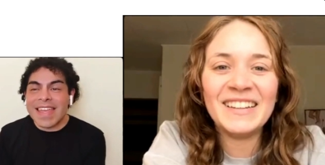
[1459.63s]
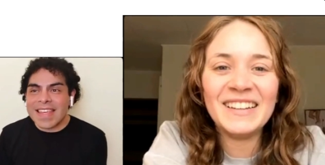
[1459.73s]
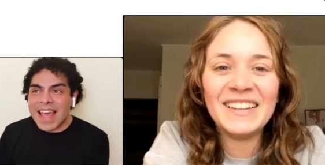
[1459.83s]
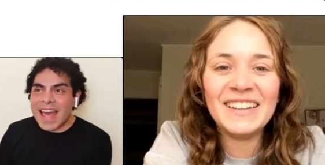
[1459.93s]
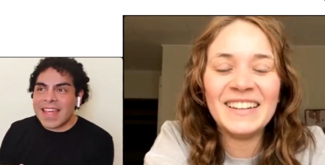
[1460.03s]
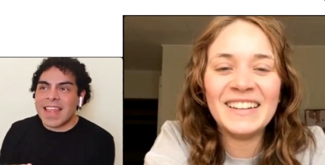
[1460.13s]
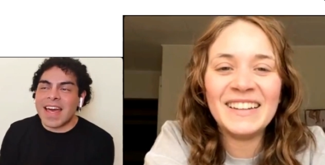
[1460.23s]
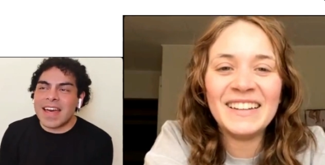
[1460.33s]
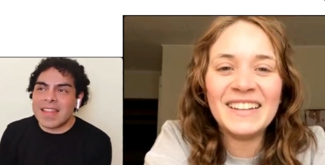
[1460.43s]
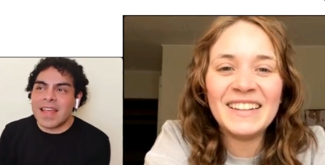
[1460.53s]
Speaker 1: yes, and,
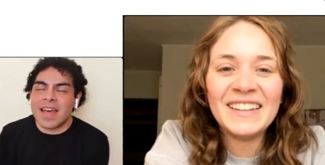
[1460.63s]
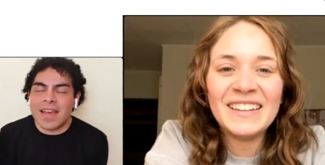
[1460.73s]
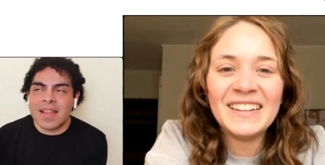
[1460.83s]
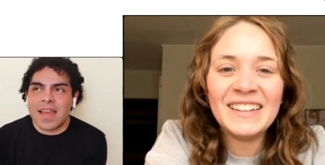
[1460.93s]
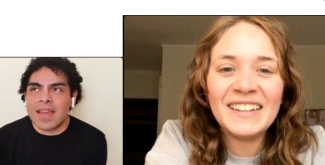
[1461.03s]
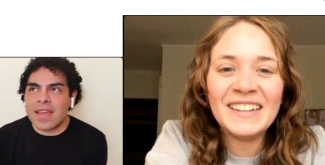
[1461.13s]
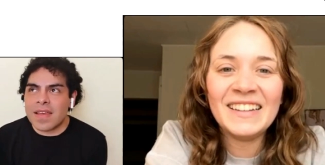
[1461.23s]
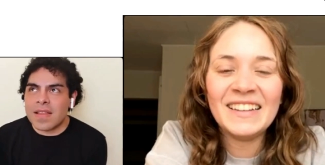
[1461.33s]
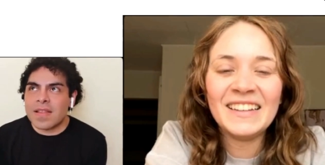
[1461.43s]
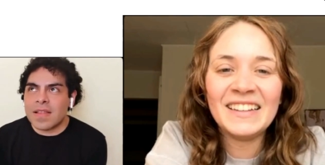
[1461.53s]
and uh,
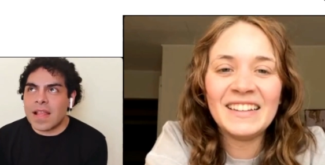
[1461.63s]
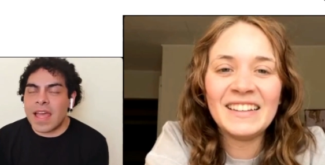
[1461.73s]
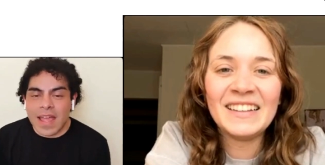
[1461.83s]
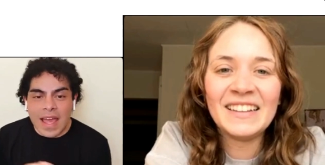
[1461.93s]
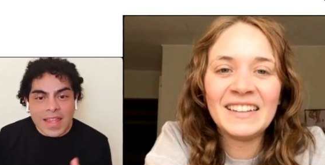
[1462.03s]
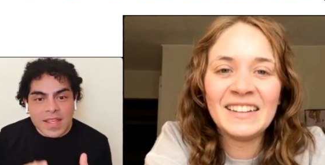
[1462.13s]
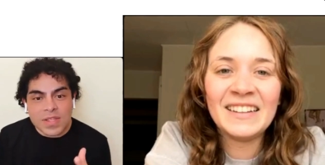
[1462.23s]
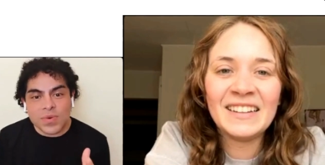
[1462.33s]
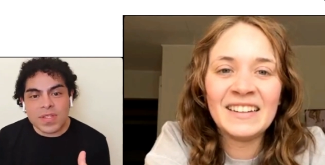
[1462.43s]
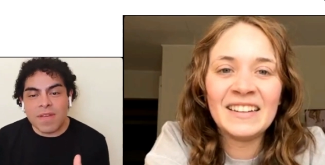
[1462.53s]
like, like an
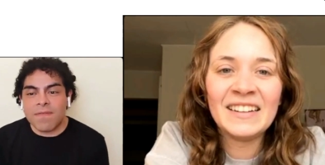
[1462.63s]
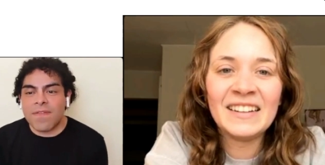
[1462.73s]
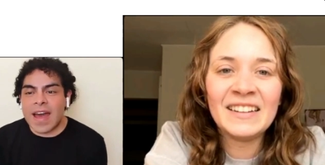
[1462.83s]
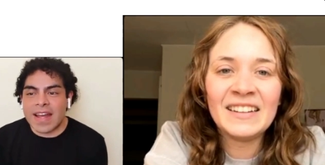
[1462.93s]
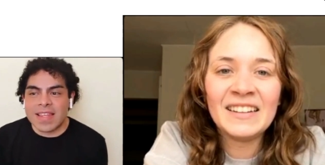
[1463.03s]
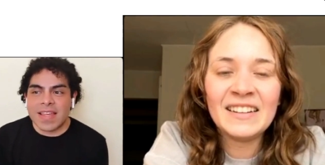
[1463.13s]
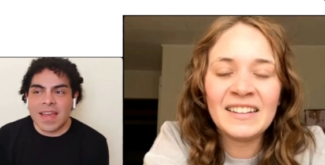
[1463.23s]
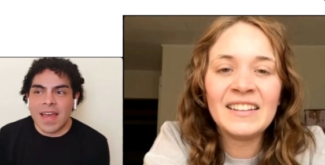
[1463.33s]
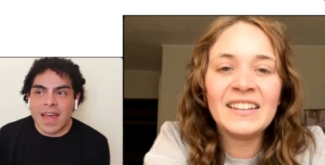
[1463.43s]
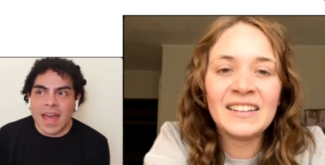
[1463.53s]
interesting fact,
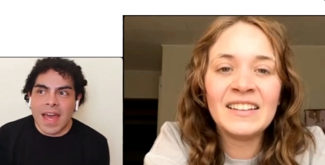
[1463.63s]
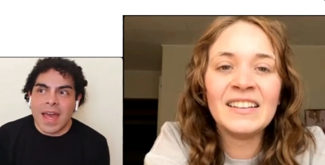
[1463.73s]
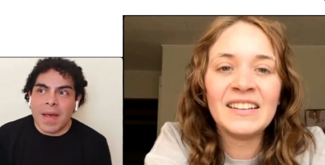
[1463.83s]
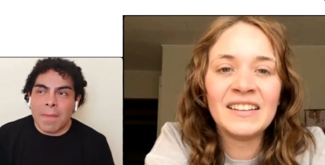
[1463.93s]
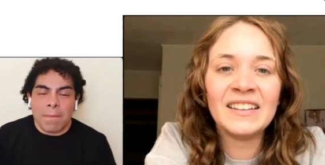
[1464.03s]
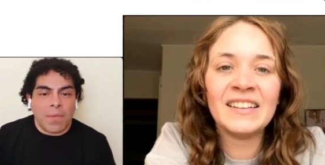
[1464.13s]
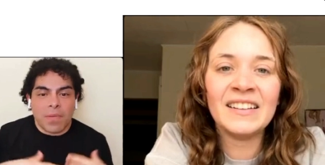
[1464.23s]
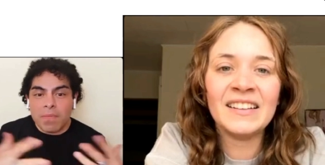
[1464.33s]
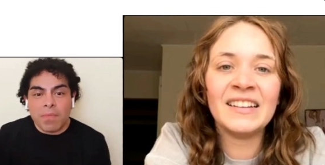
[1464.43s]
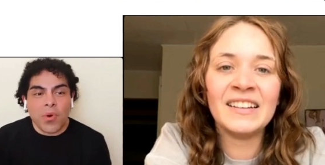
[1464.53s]

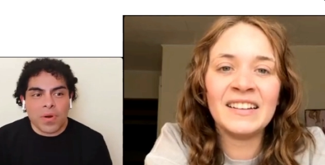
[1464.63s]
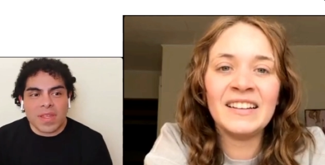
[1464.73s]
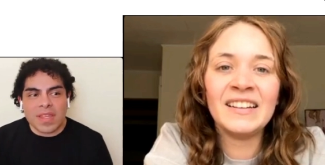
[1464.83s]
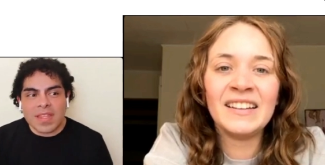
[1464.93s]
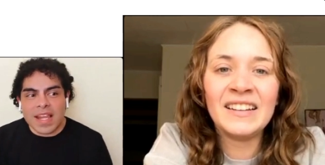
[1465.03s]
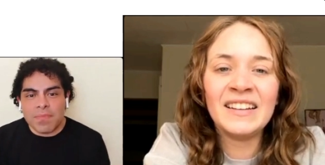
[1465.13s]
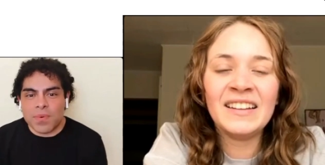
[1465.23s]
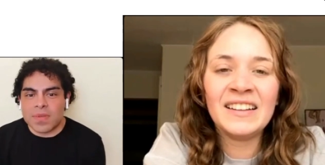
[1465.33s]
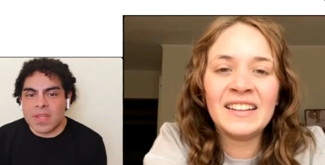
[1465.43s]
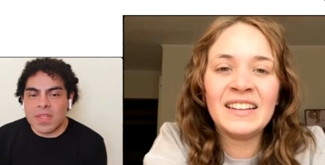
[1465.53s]
more than
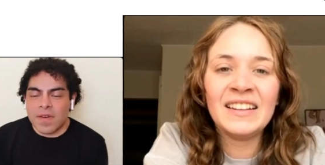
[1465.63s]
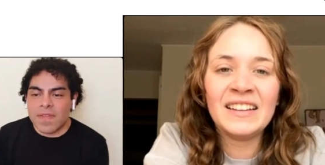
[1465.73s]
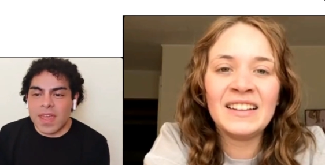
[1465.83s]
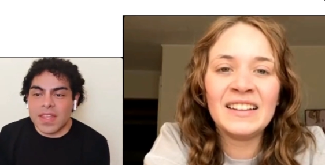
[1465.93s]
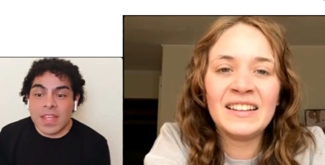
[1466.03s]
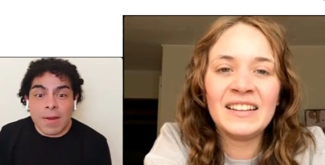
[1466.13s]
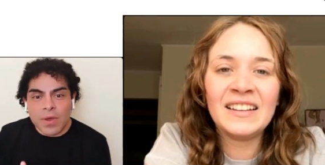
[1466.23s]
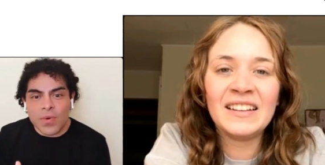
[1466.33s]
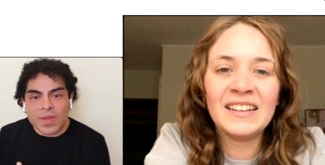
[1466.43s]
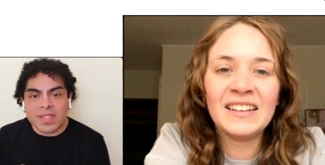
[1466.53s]
90% of the
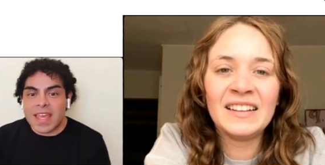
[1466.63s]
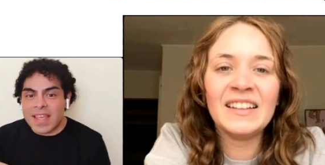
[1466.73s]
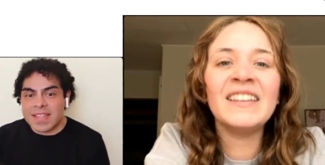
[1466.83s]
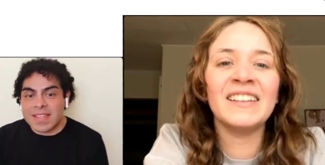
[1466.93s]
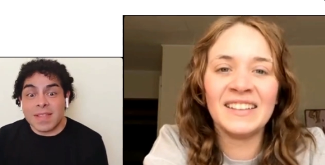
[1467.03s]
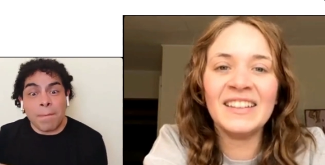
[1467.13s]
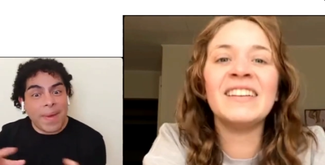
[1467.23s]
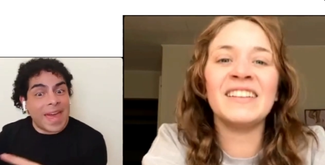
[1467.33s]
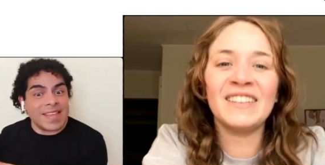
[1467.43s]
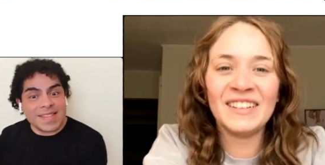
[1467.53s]
interviewers says the
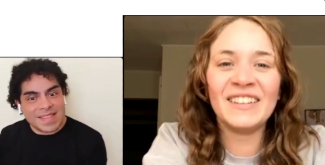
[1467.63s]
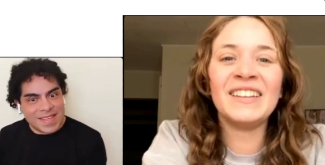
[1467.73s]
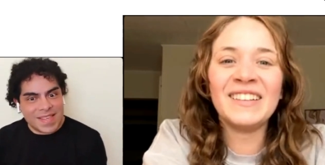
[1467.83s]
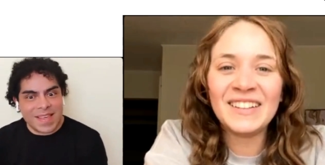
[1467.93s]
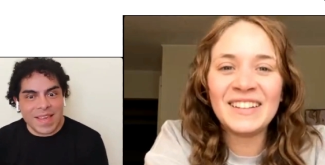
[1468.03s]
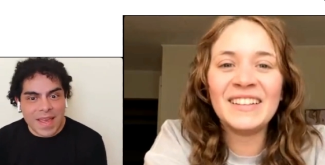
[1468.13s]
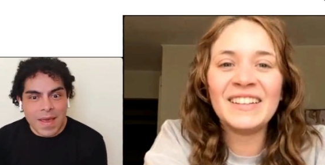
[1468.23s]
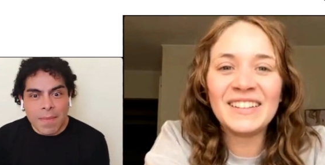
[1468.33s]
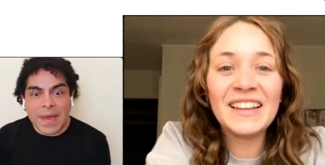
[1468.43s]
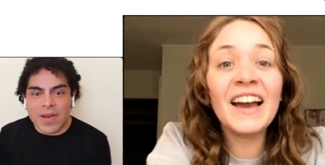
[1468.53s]
past.
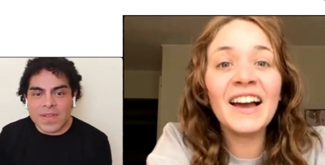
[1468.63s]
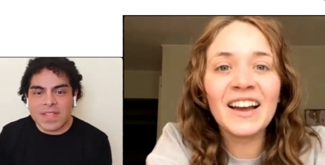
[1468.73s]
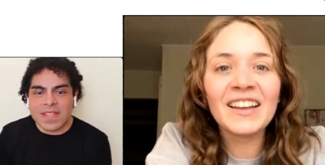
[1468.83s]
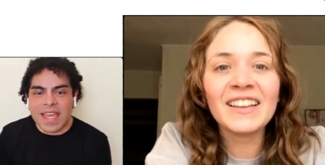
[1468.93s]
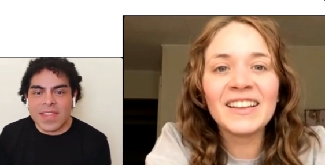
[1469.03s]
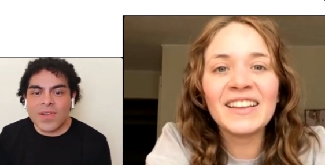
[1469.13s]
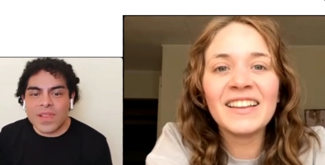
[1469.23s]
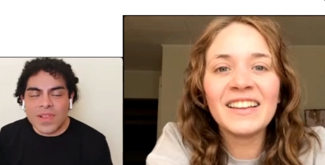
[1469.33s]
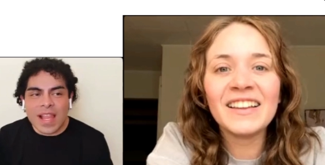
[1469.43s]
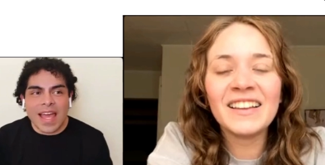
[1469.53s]
Yeah. Because they
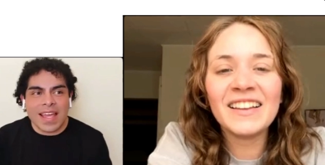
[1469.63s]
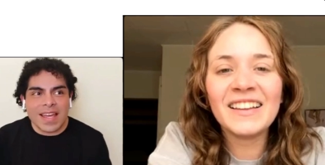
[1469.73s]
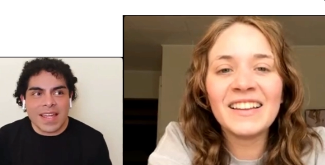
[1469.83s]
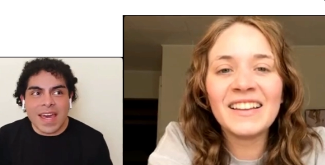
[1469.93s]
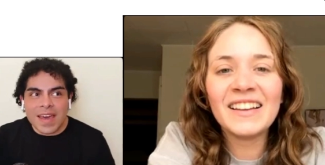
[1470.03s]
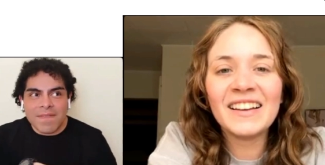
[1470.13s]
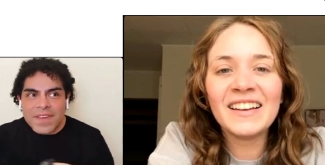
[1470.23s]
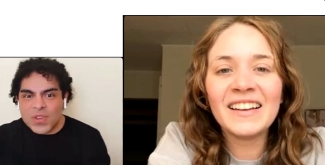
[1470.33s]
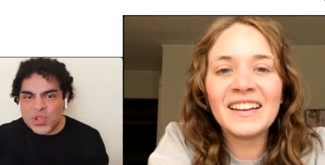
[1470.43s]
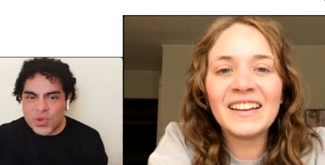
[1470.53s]
don't like uh,
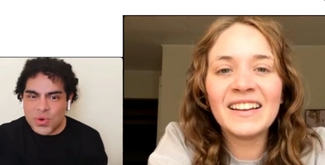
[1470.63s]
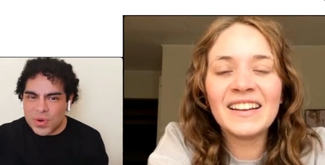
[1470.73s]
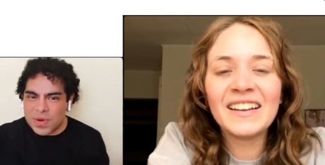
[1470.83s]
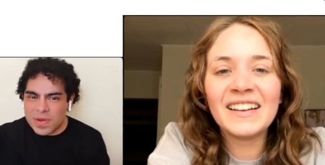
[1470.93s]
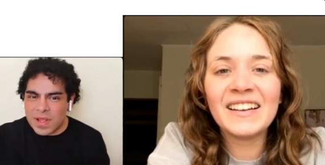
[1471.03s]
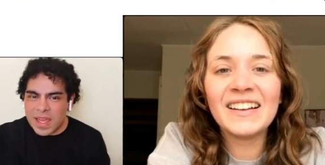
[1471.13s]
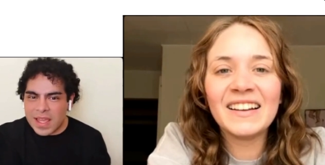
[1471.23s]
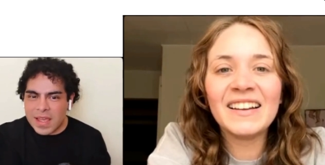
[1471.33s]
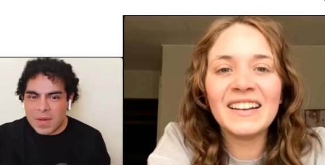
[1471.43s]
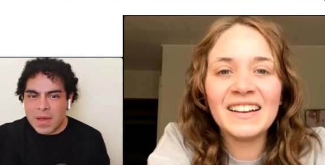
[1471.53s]
future,
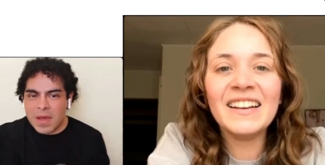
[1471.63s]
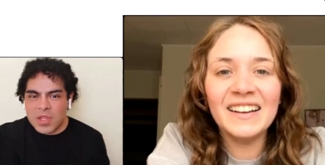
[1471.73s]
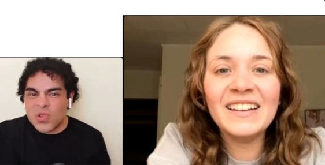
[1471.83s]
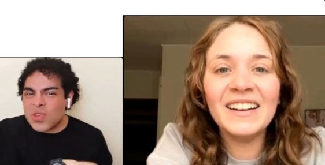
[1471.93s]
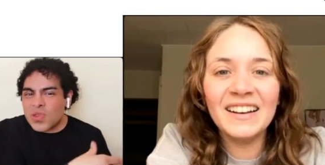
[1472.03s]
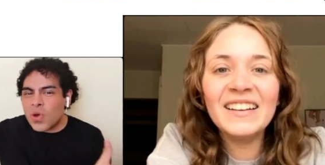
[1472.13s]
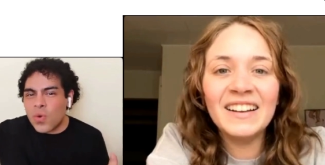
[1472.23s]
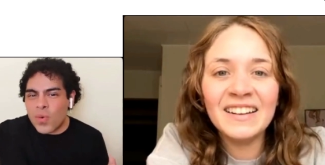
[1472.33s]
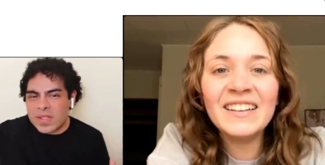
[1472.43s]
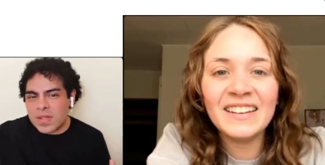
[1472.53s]
like you don't know
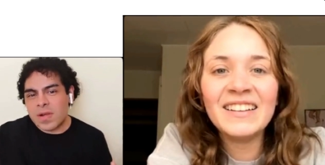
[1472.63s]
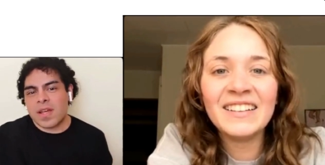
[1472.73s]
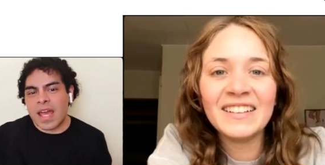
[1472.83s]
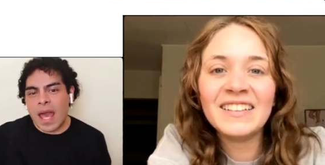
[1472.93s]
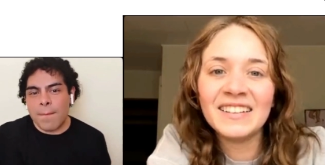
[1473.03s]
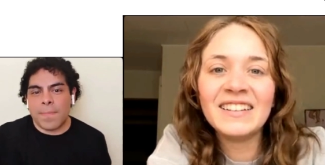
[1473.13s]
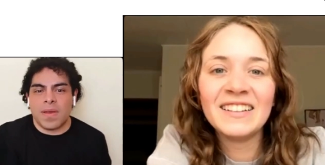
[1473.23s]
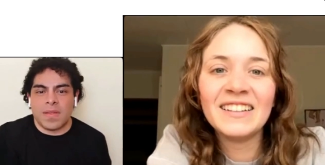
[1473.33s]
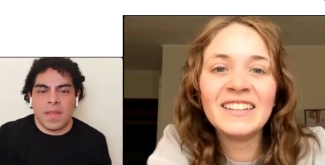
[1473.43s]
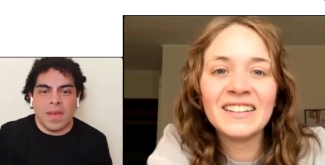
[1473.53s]
what's gonna
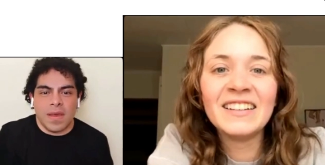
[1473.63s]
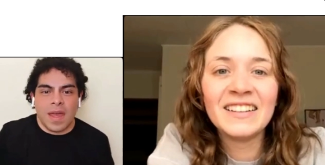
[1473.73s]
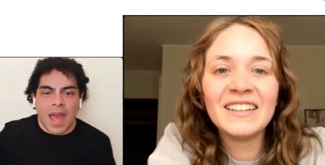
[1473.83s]
happen